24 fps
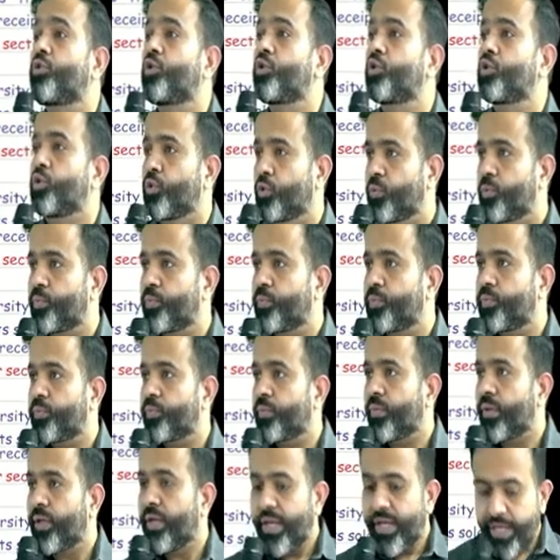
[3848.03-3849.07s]
to do
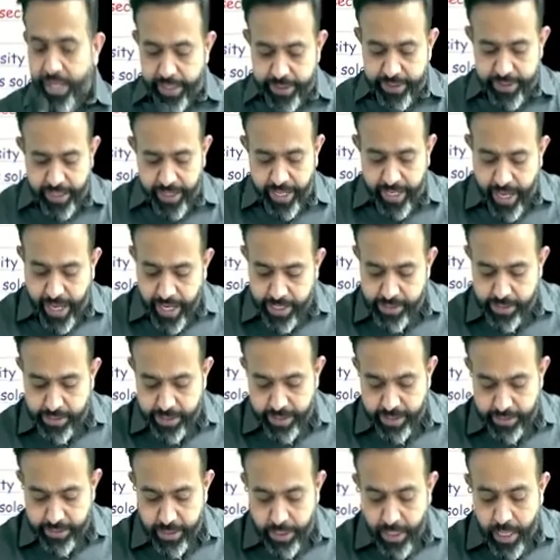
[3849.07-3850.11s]
in the last
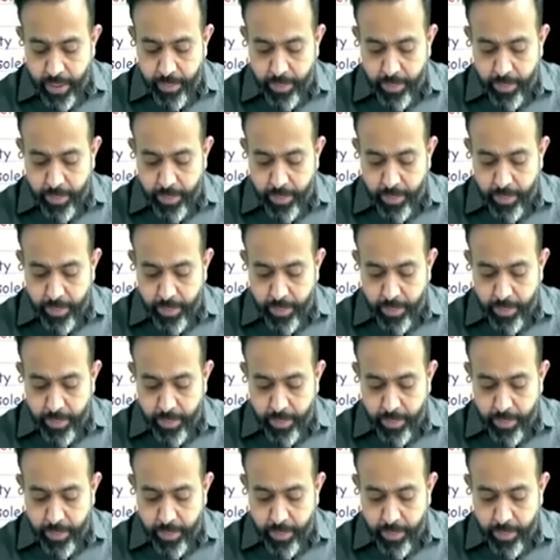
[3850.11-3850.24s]
case.